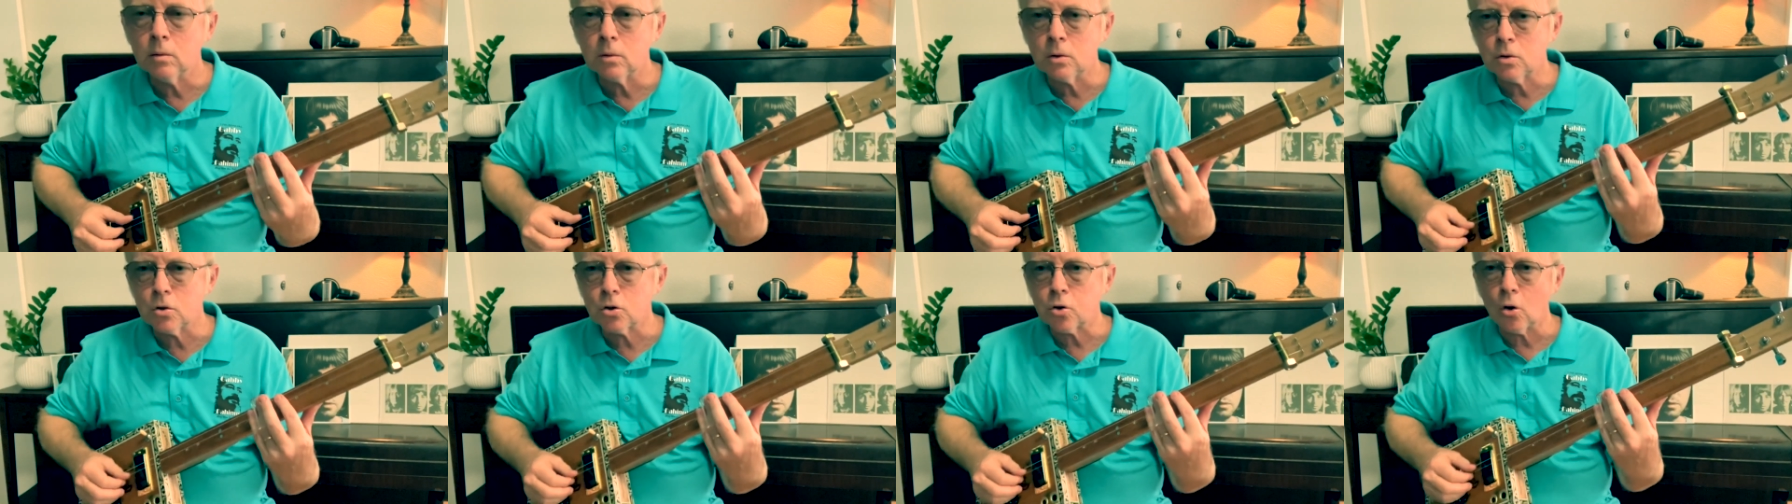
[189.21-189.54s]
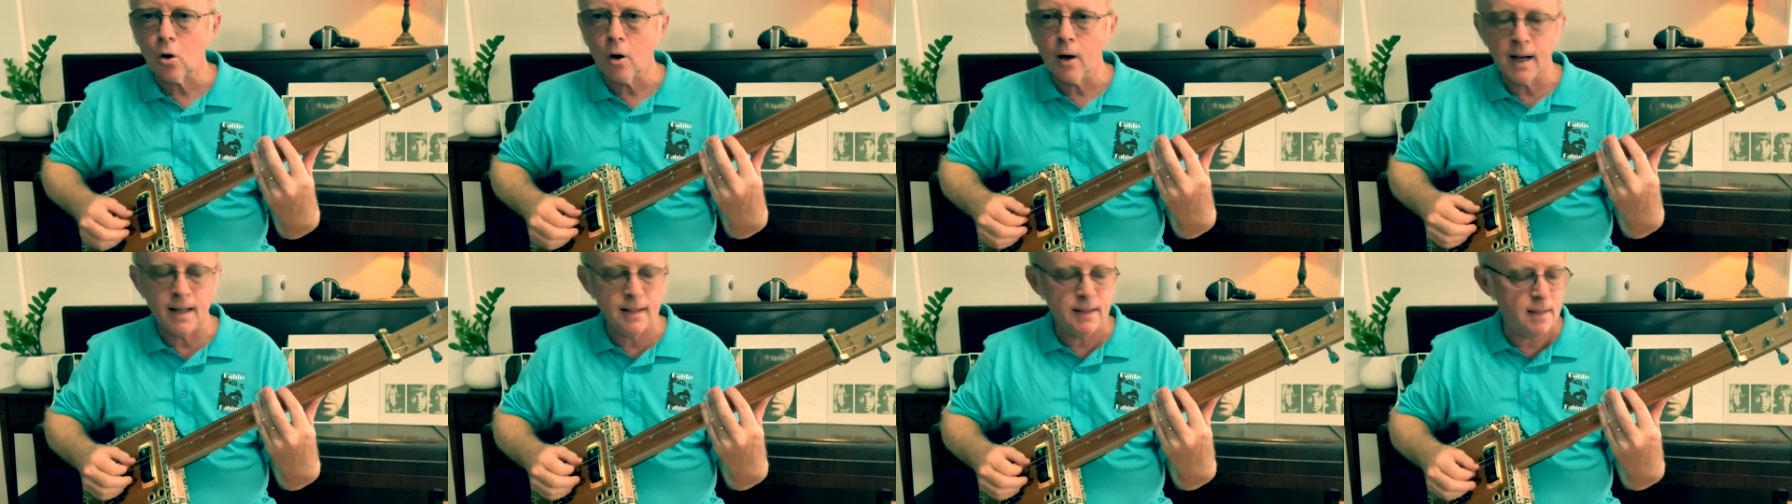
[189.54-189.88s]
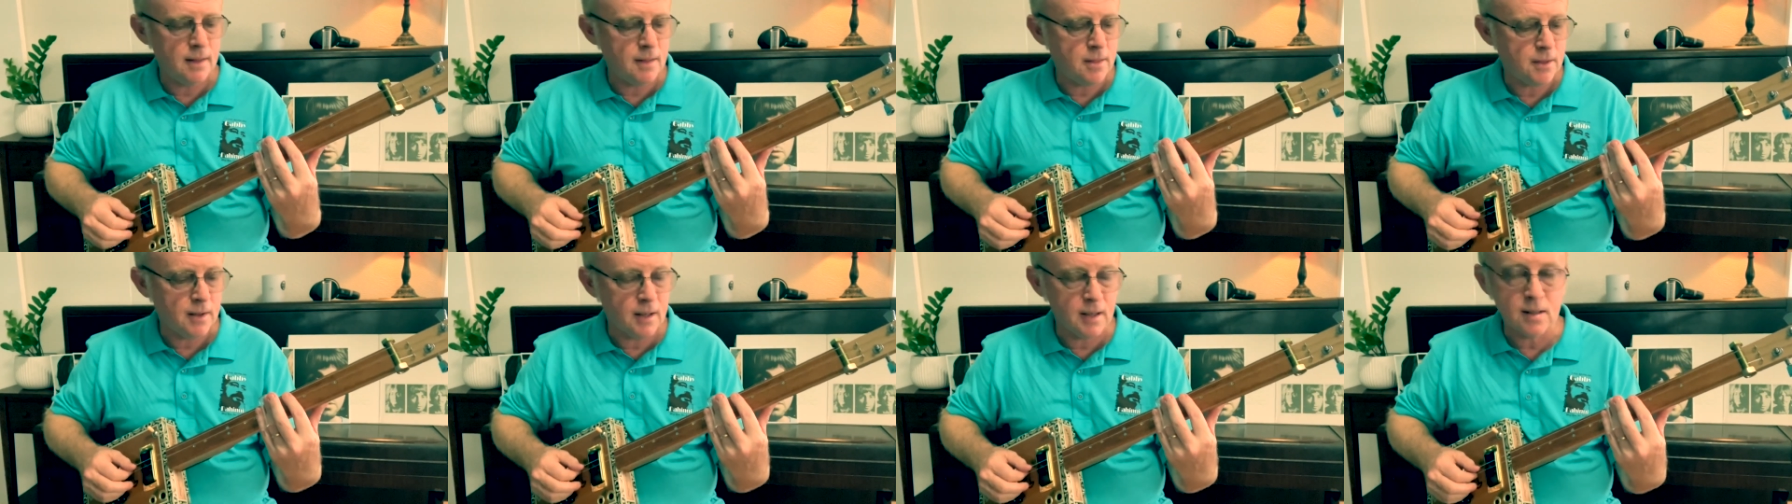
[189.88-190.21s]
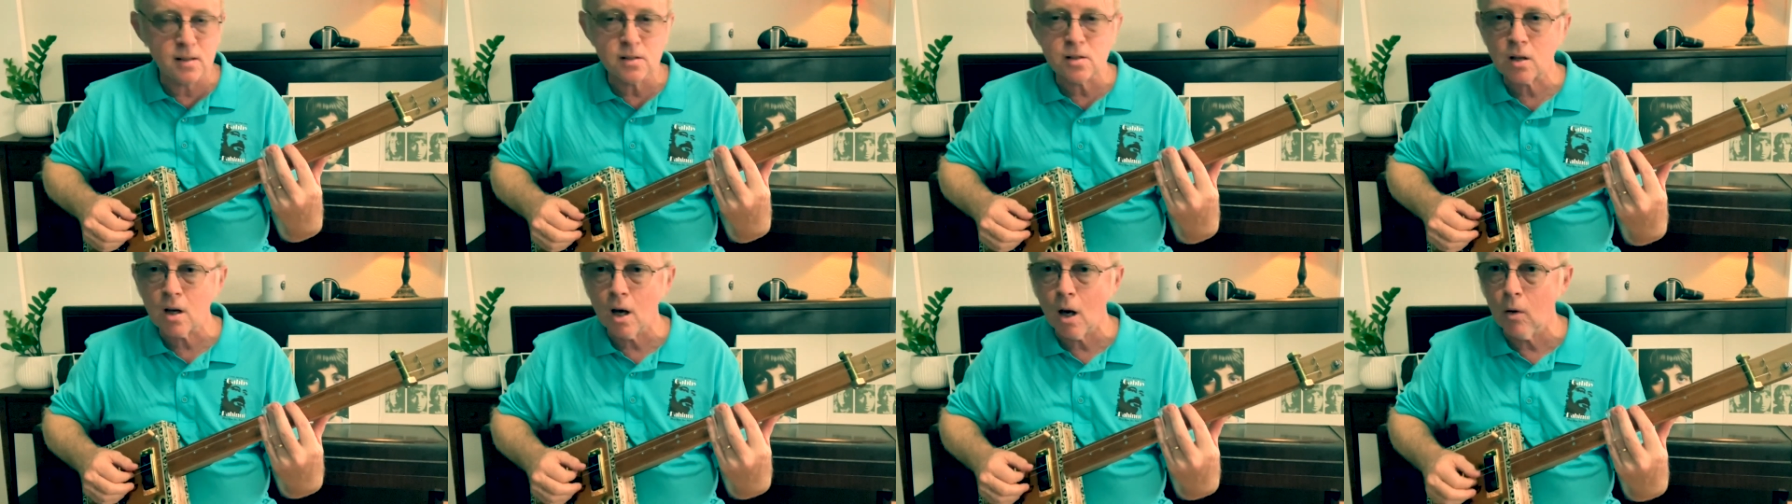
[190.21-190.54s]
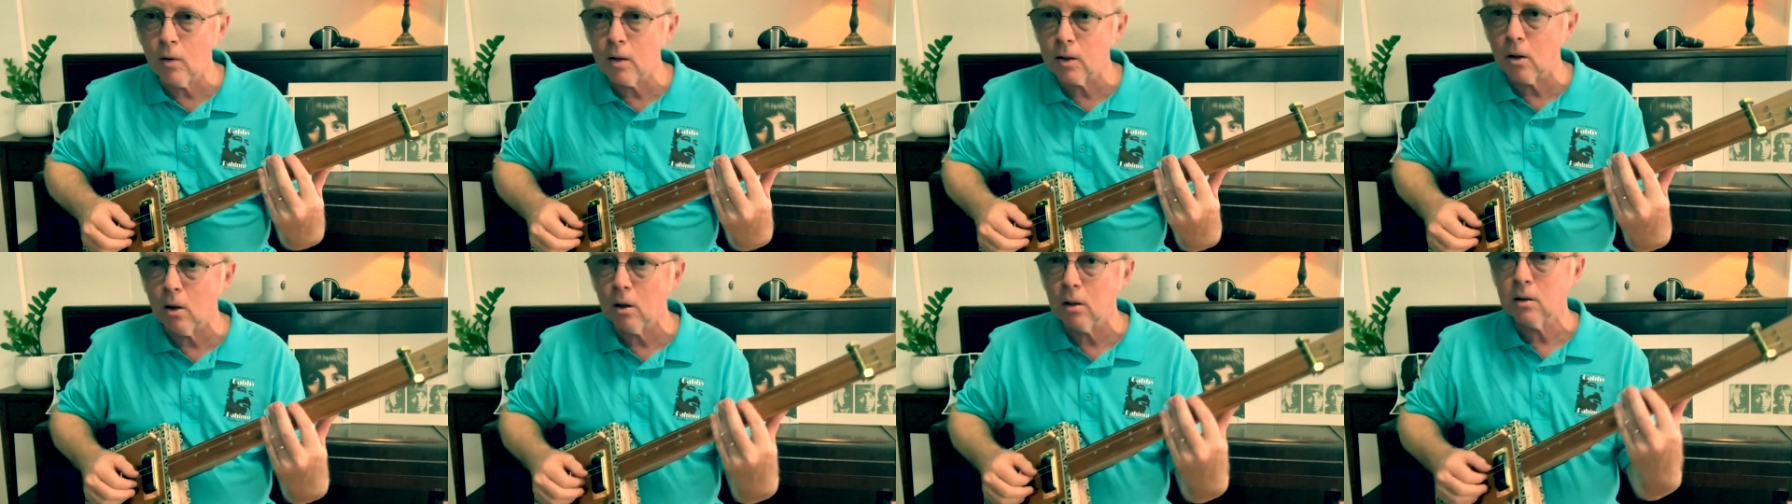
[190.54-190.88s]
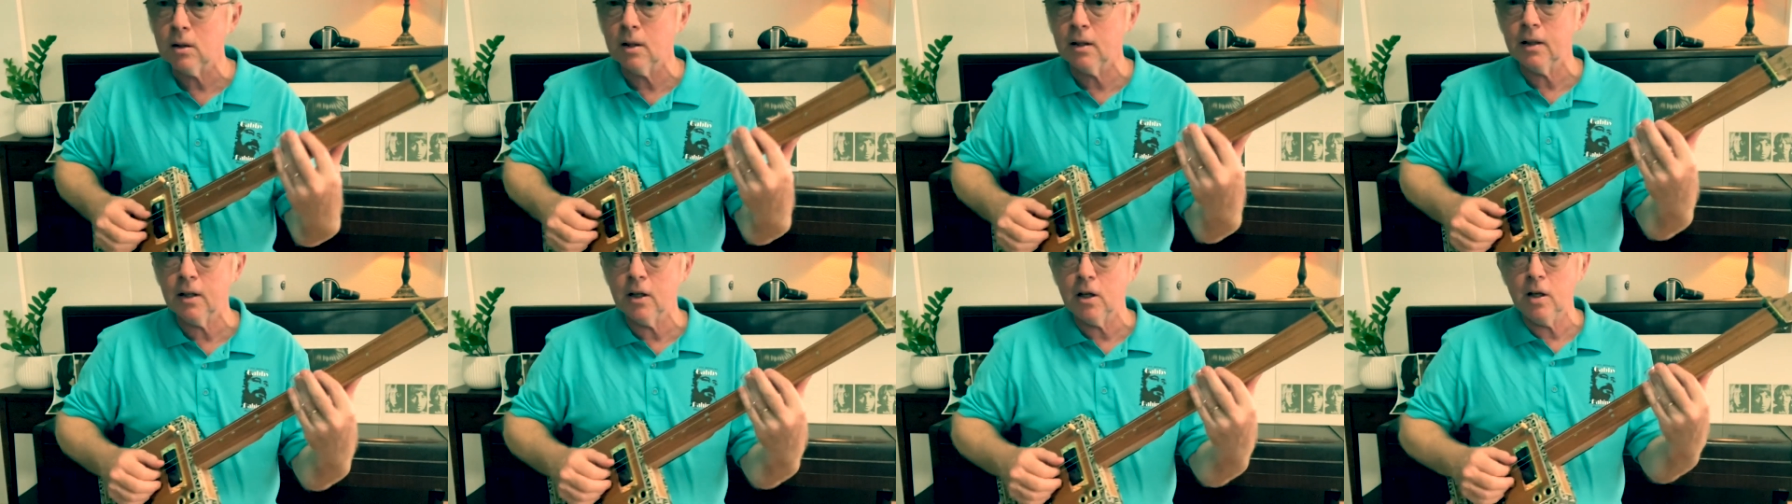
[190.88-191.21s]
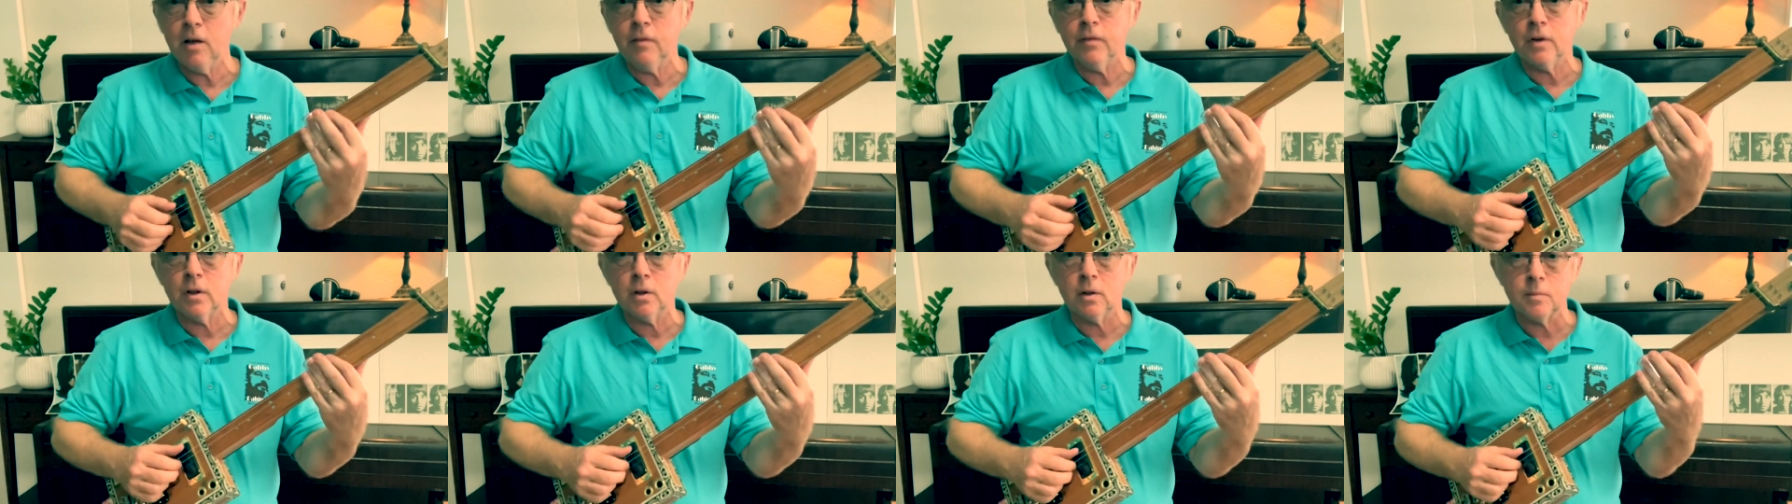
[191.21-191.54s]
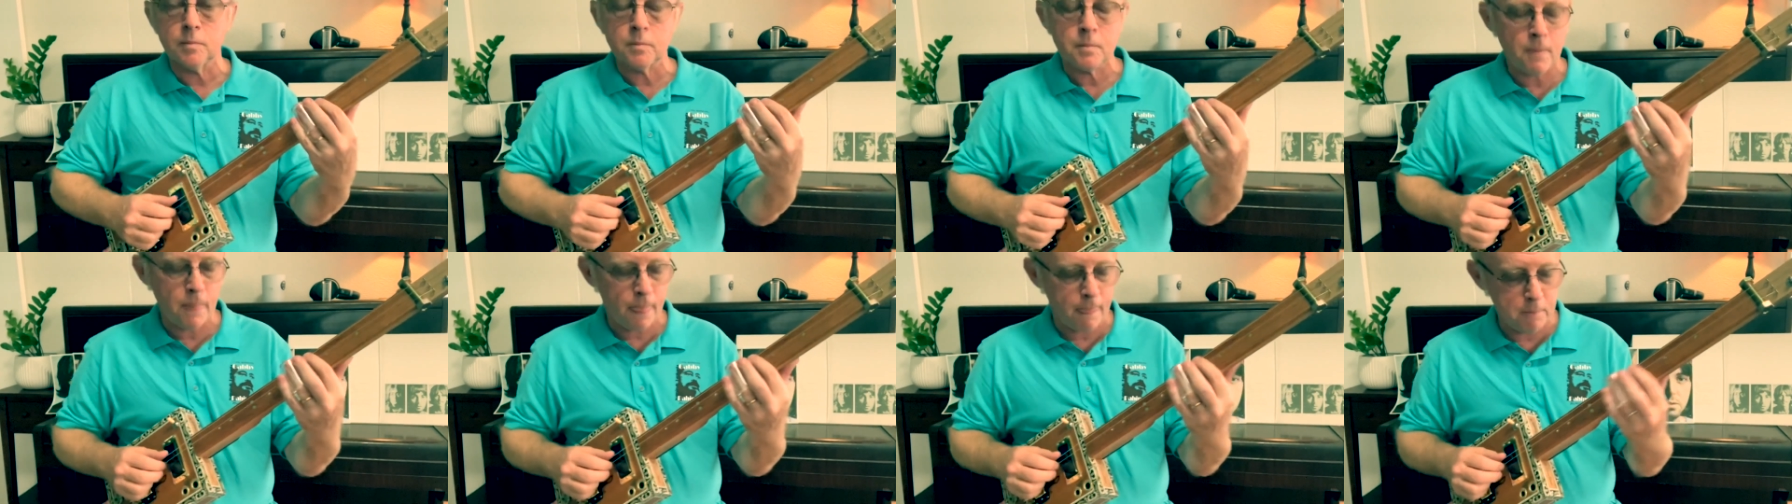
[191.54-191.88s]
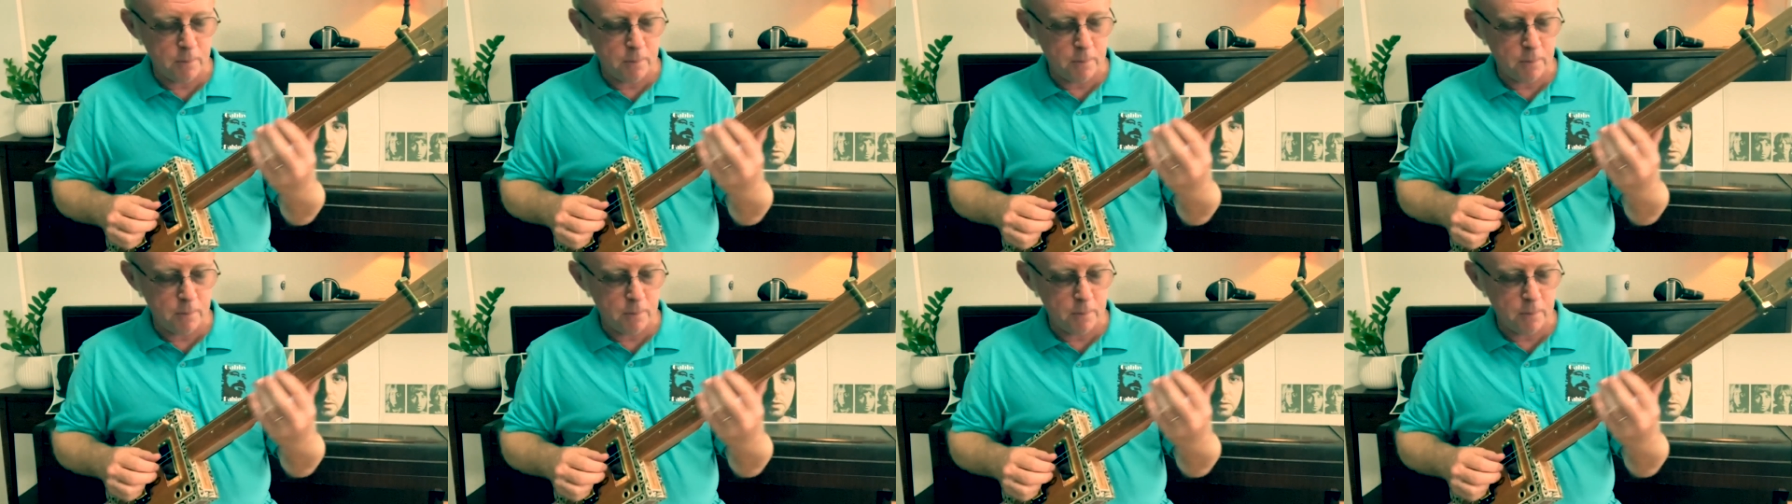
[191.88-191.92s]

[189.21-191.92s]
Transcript: triady things going on, and he even